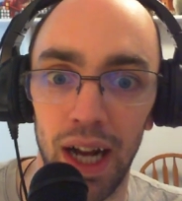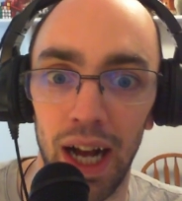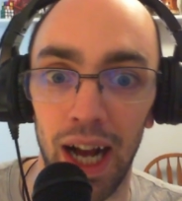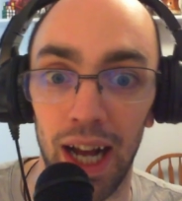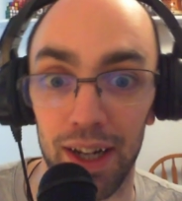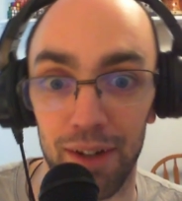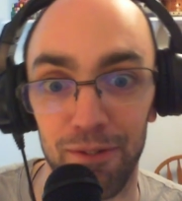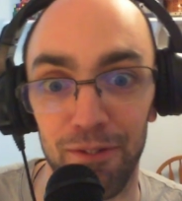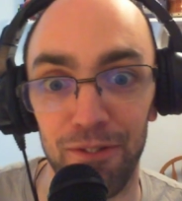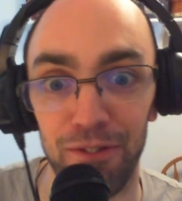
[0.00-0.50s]

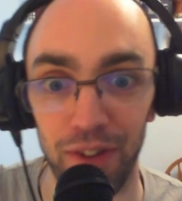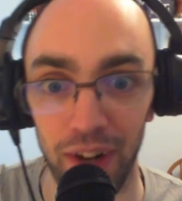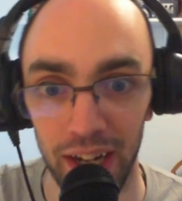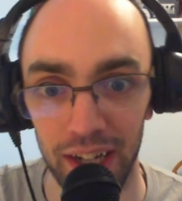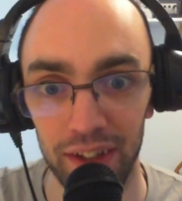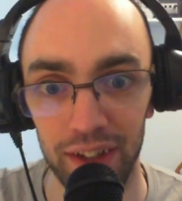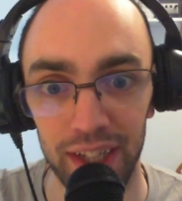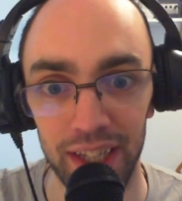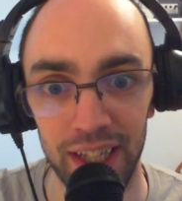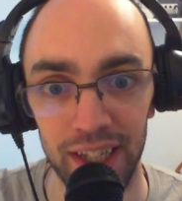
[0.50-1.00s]
I
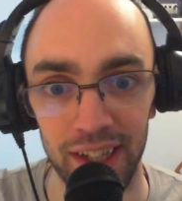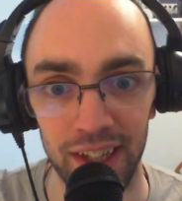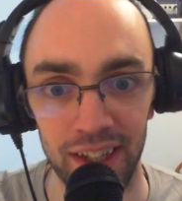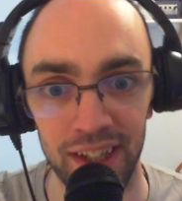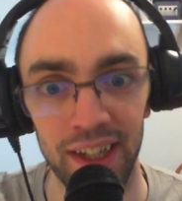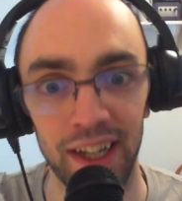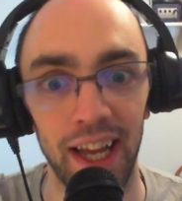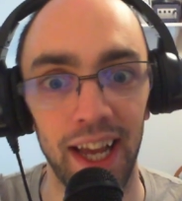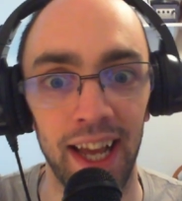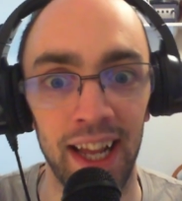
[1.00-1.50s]
finally get
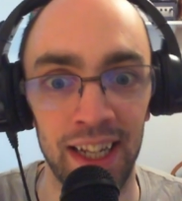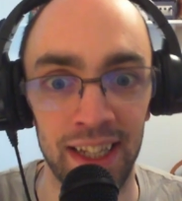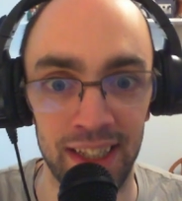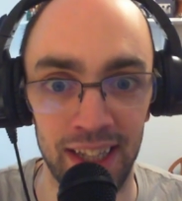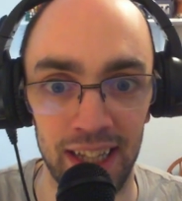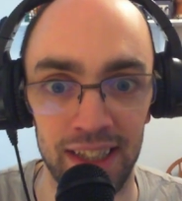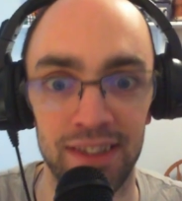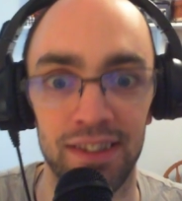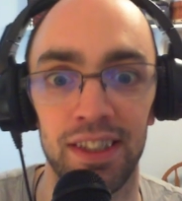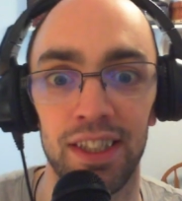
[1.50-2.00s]
in and
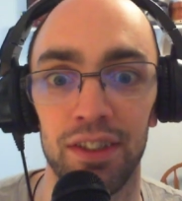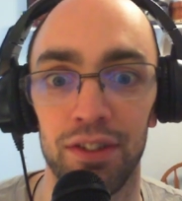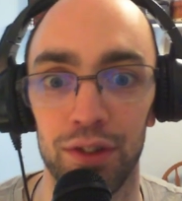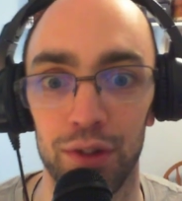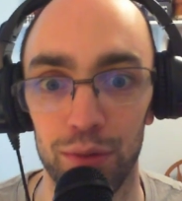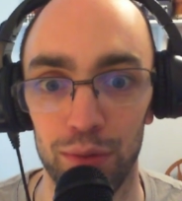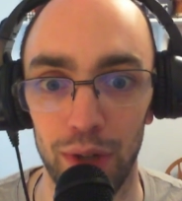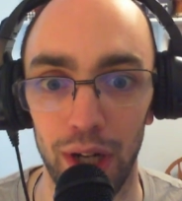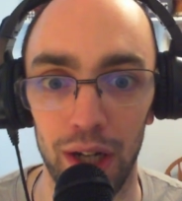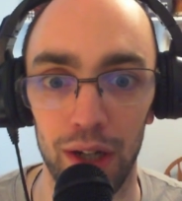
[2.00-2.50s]
test these
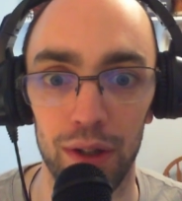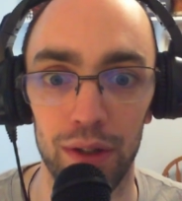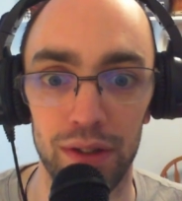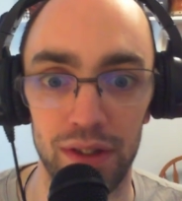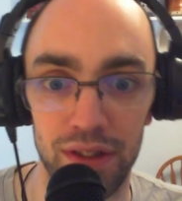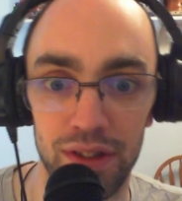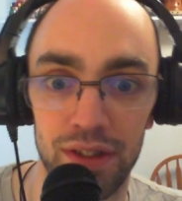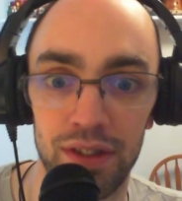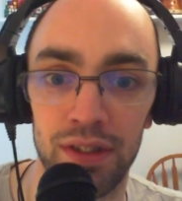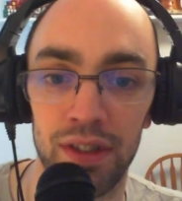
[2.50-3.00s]

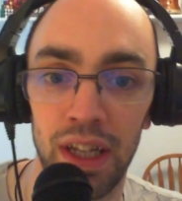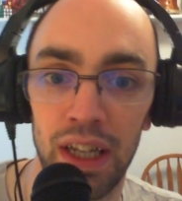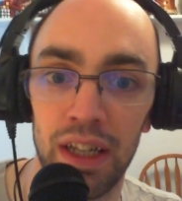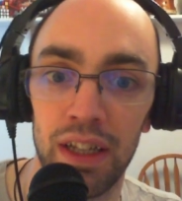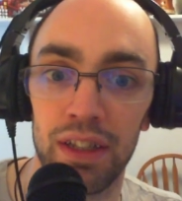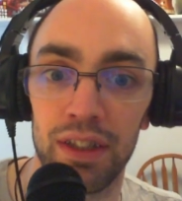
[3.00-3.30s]
drones.